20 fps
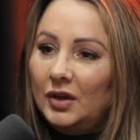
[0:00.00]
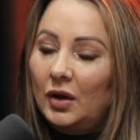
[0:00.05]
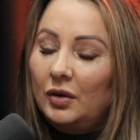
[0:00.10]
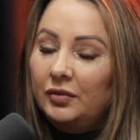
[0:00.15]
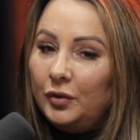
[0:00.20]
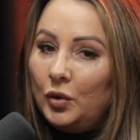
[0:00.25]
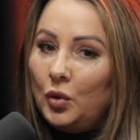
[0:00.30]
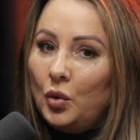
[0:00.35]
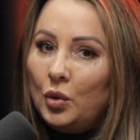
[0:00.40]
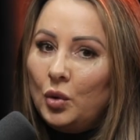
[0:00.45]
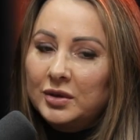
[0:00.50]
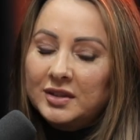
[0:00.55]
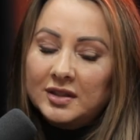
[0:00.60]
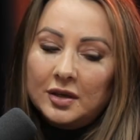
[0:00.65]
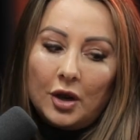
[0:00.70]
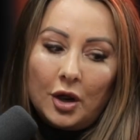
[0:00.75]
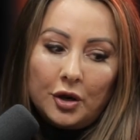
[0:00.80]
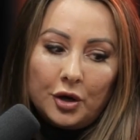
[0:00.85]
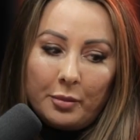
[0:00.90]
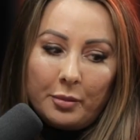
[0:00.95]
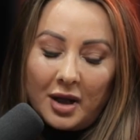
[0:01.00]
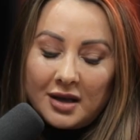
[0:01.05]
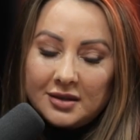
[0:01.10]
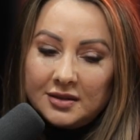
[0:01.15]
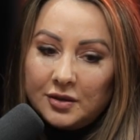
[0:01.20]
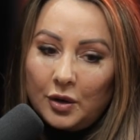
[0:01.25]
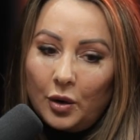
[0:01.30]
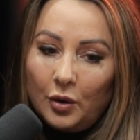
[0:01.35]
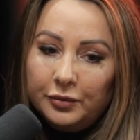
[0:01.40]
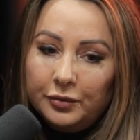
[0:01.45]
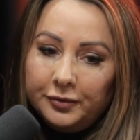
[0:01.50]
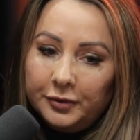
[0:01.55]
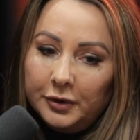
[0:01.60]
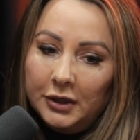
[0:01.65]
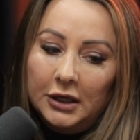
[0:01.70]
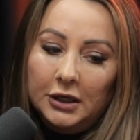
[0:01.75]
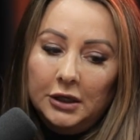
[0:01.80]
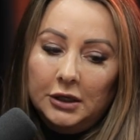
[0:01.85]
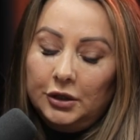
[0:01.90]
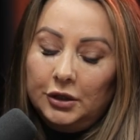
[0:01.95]
Of course. And I know myself,
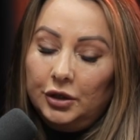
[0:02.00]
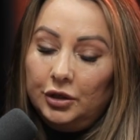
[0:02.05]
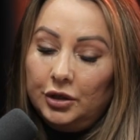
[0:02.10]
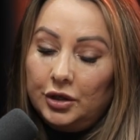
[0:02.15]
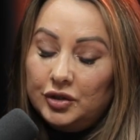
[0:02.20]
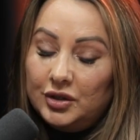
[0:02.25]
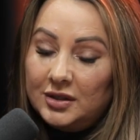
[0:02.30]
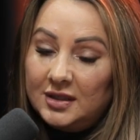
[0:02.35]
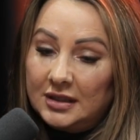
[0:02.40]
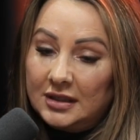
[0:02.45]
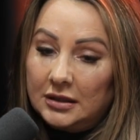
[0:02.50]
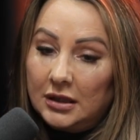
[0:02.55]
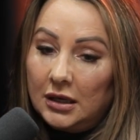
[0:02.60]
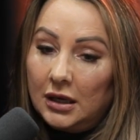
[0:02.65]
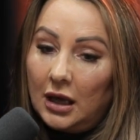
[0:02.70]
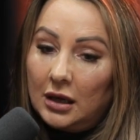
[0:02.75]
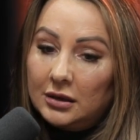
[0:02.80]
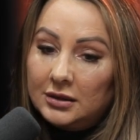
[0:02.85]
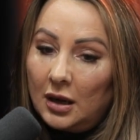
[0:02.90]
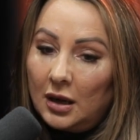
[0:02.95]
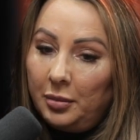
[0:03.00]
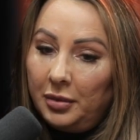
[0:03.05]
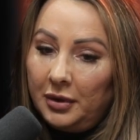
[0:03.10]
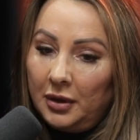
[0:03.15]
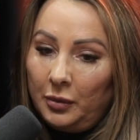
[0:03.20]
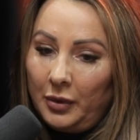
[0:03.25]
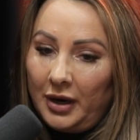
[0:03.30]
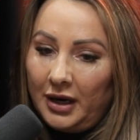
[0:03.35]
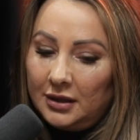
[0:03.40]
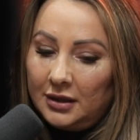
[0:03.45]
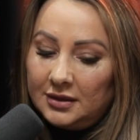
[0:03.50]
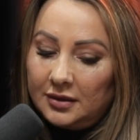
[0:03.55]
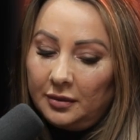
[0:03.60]
just in the last couple of weeks,